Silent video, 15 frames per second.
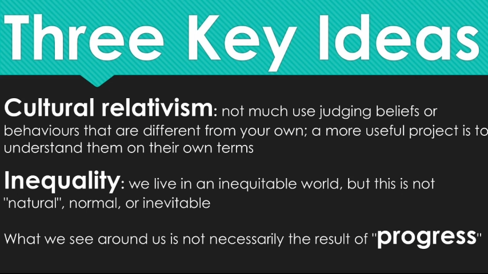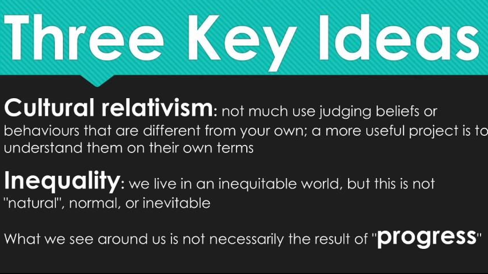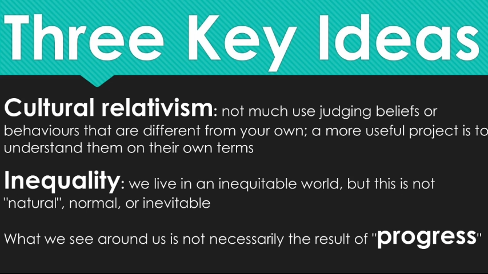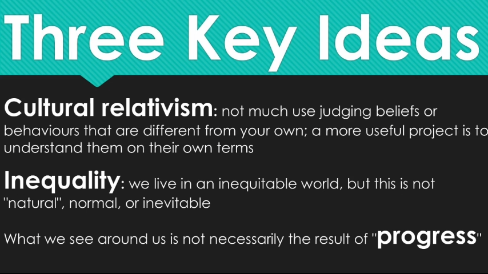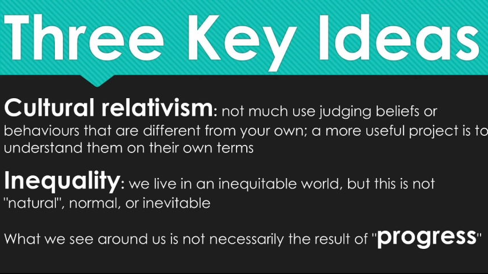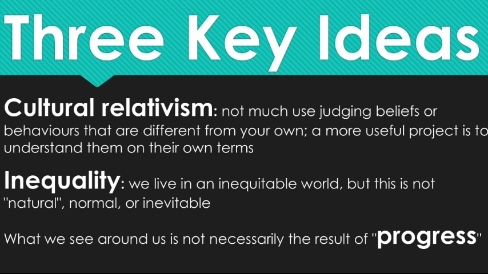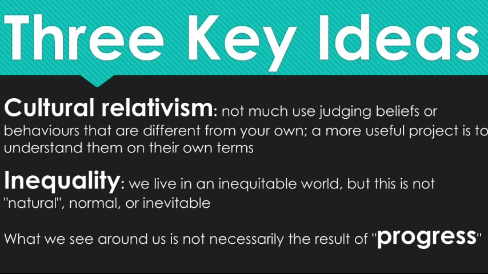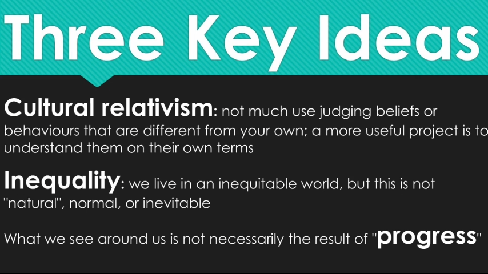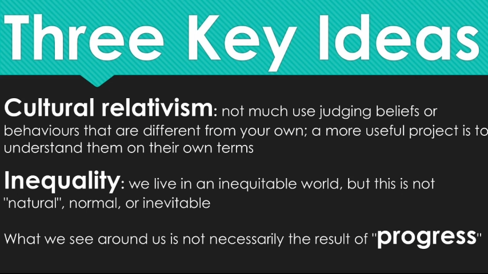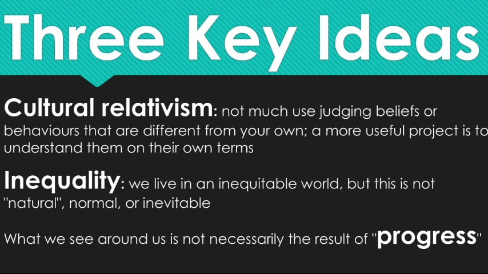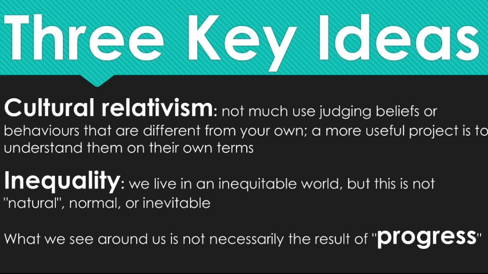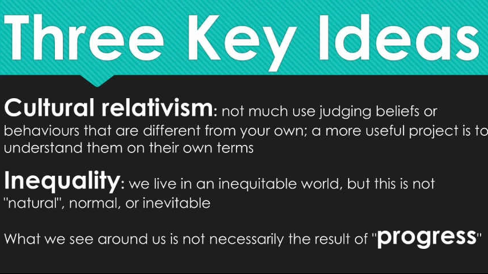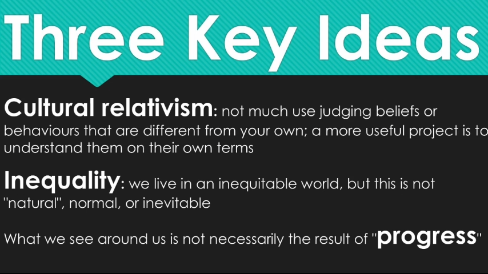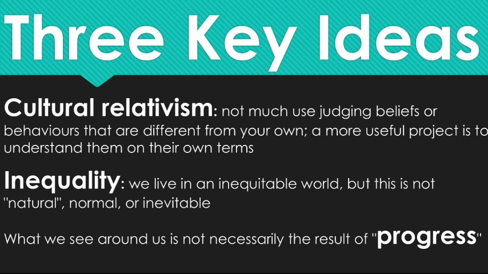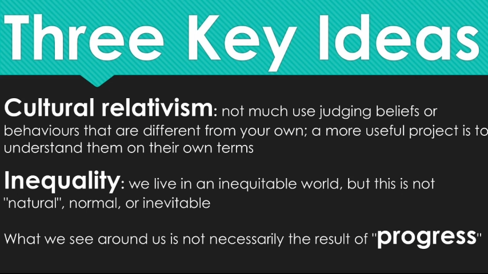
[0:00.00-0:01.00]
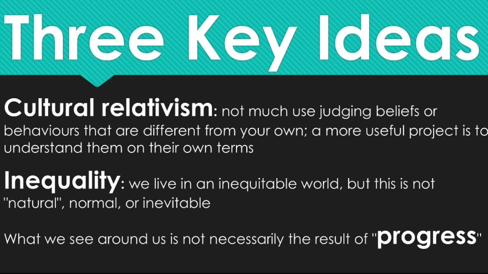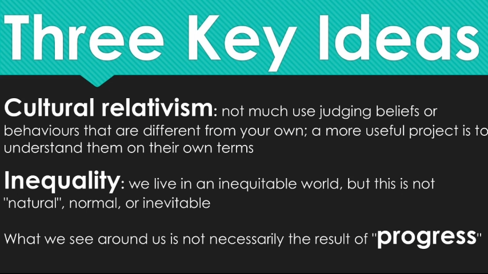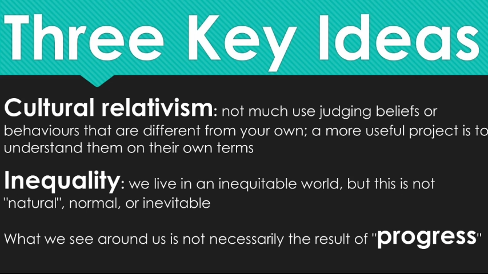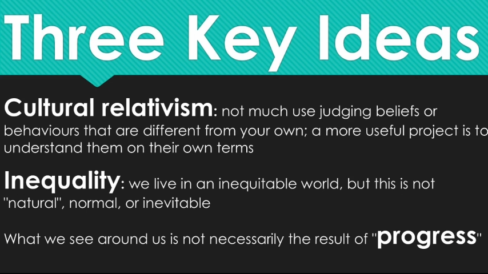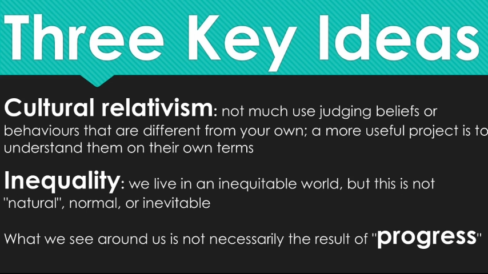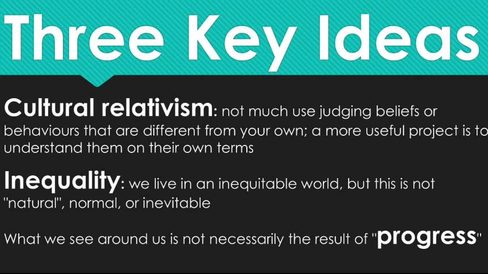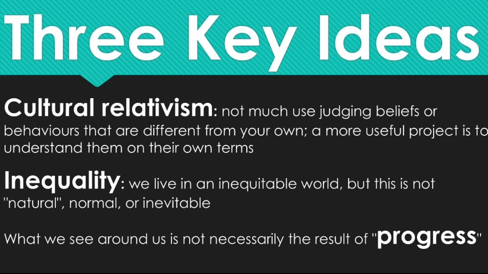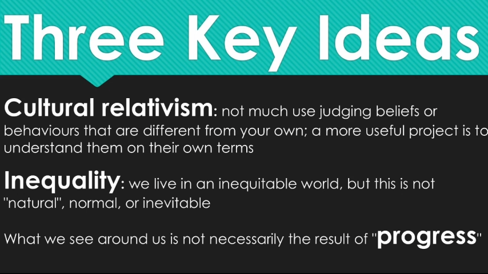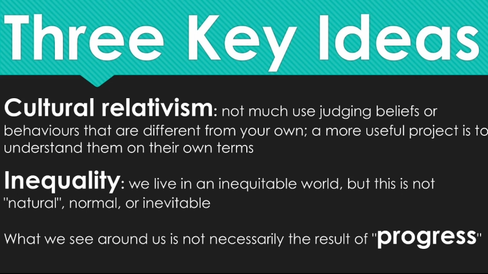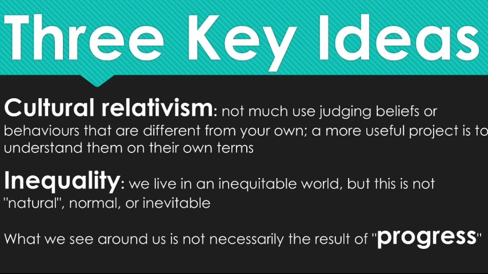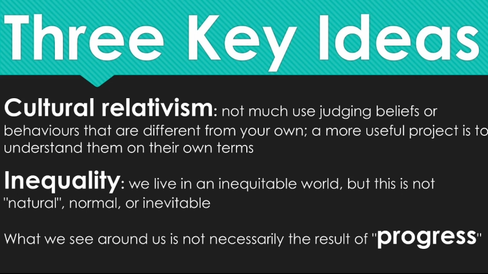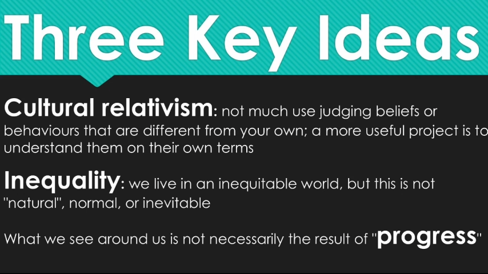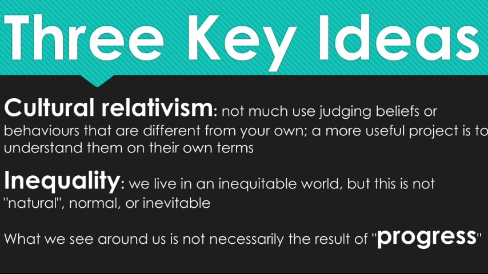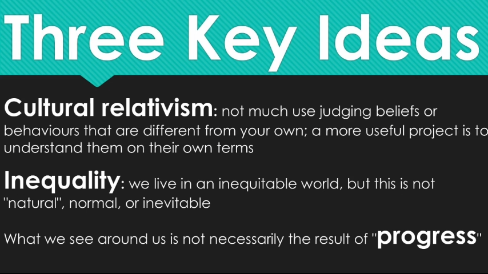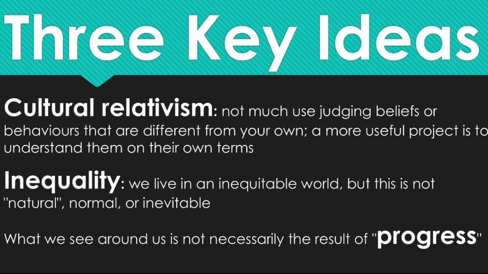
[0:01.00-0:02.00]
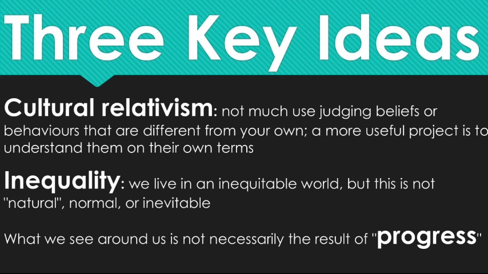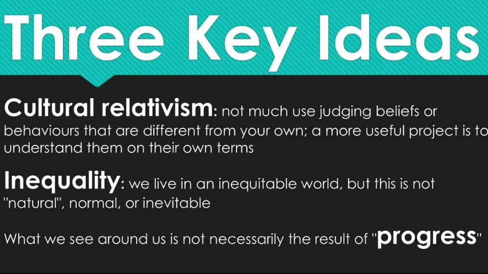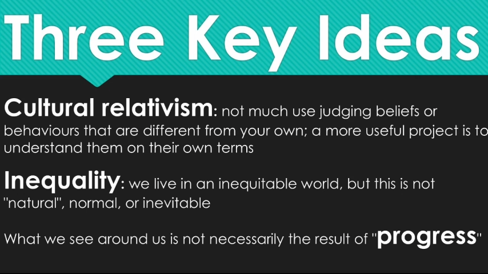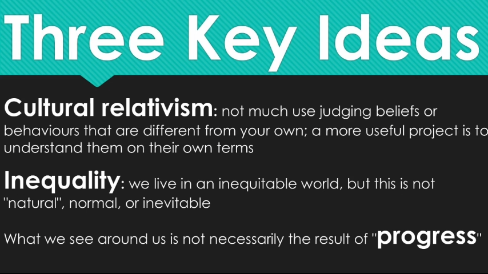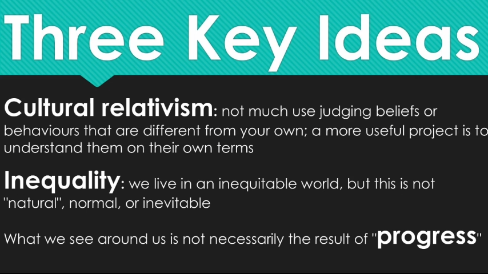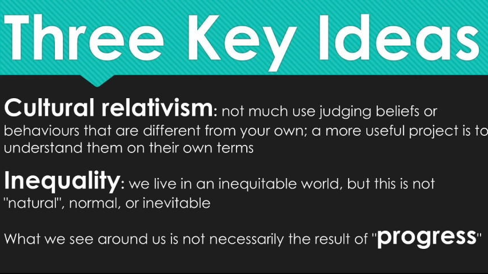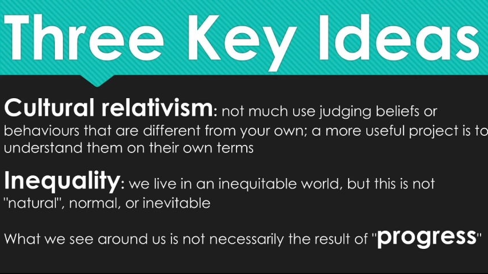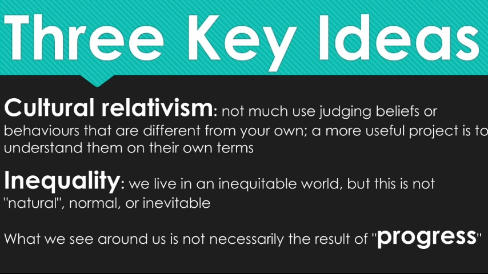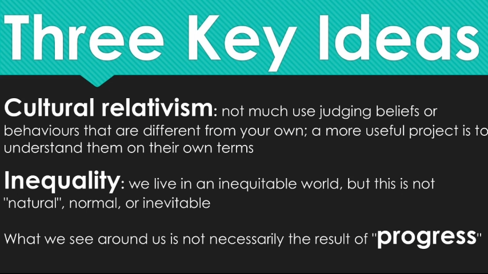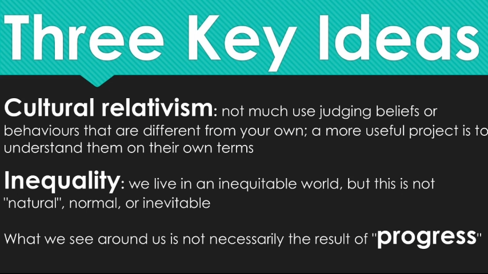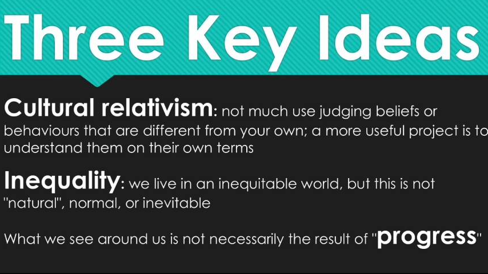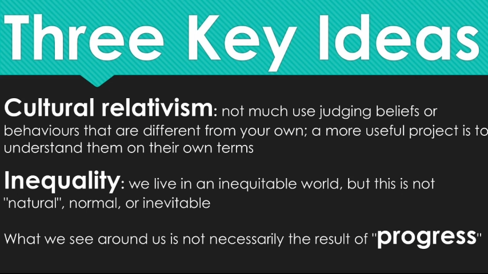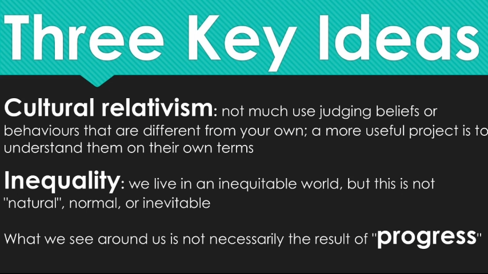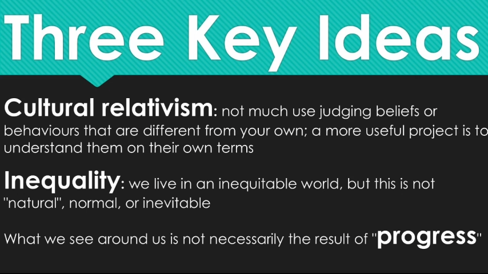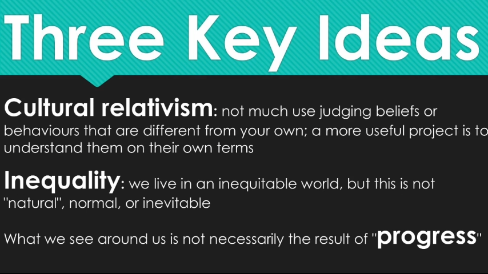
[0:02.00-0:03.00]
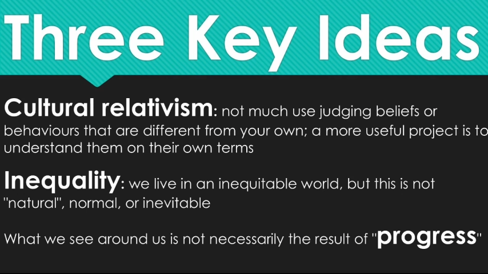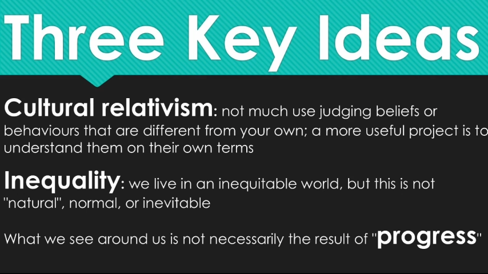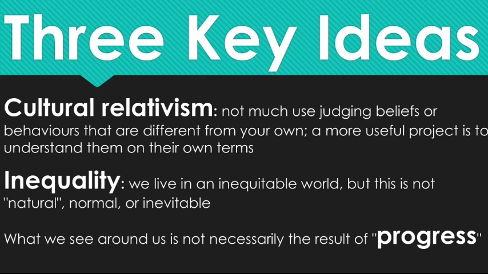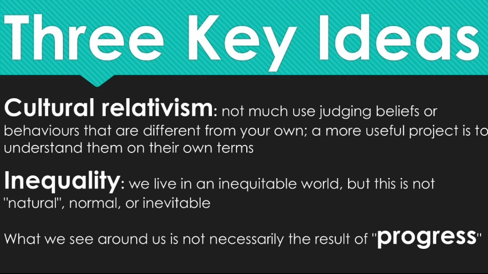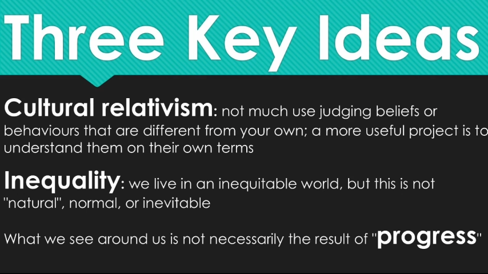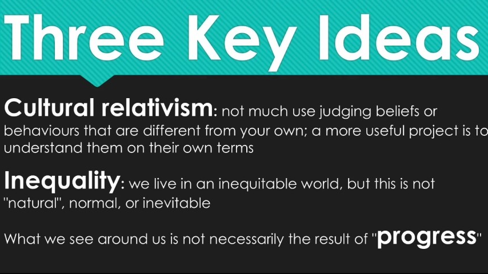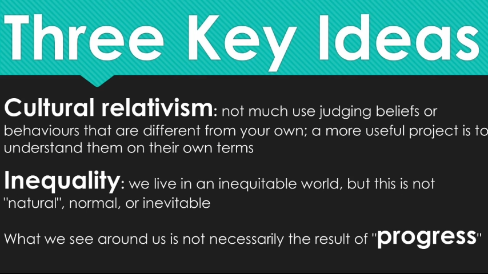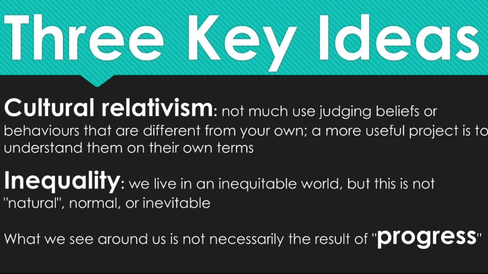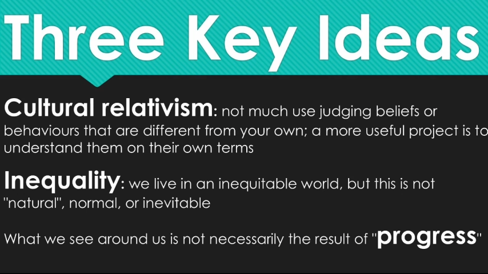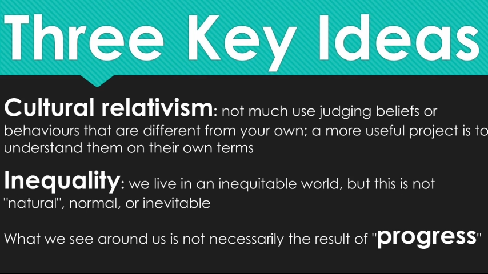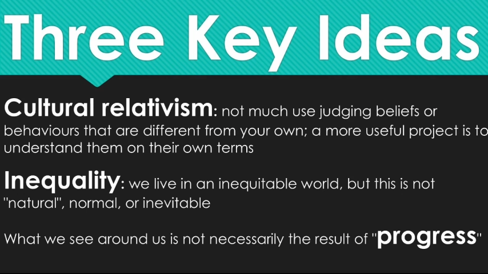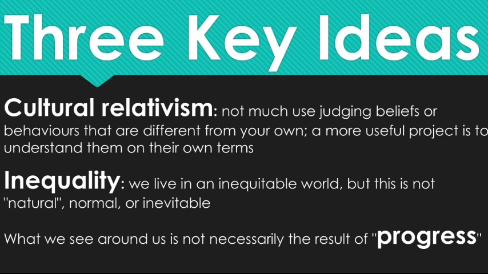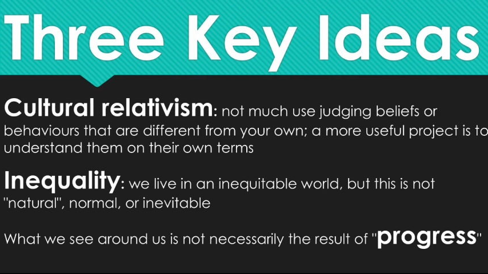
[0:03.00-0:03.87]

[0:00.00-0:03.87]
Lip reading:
[unreadable: no face in view]